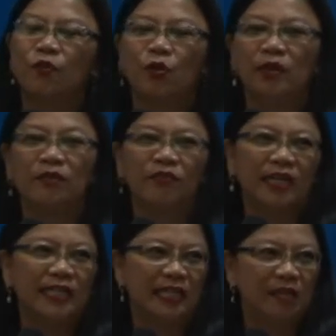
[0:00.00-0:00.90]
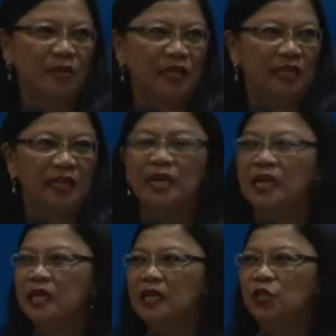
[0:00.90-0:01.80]
for inviting me
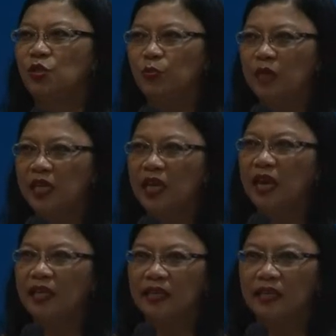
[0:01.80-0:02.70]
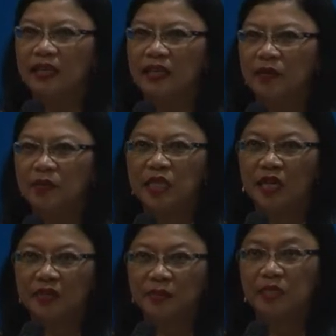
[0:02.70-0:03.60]
to be at the uh,
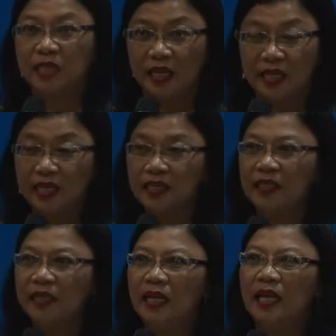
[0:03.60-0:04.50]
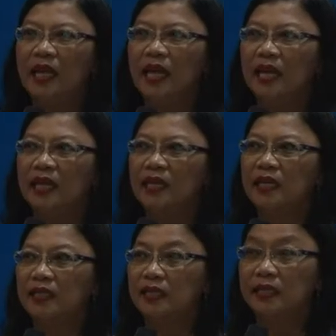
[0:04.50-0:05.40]
Bicara Persada and
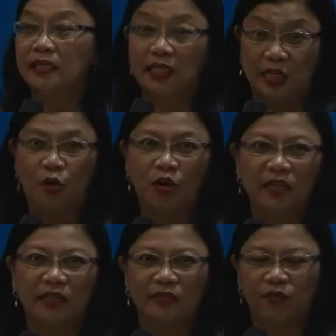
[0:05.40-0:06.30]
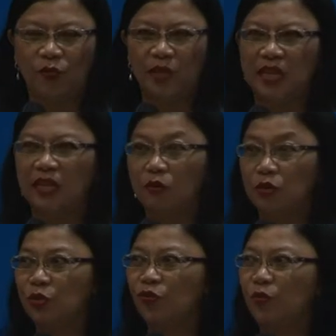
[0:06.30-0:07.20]
it is such an honor for me and
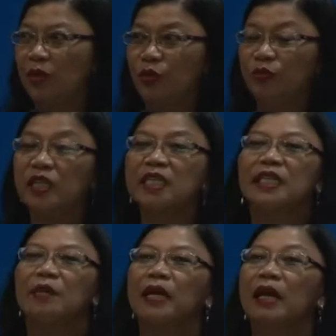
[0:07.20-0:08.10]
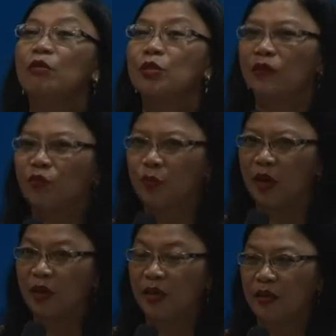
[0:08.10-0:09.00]
also for my university. But I also have to
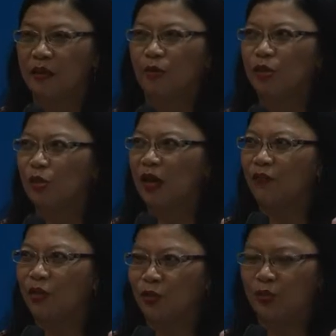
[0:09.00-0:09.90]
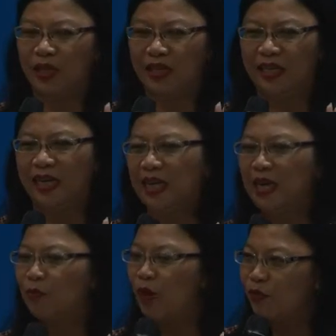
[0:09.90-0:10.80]
uh, also have to uh,
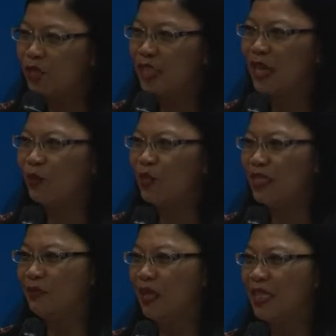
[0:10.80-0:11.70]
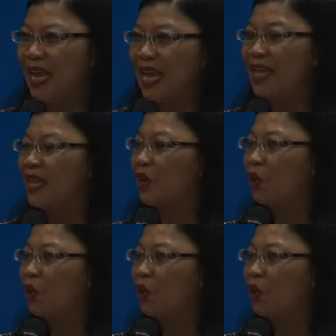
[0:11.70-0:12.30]
preface that with by saying that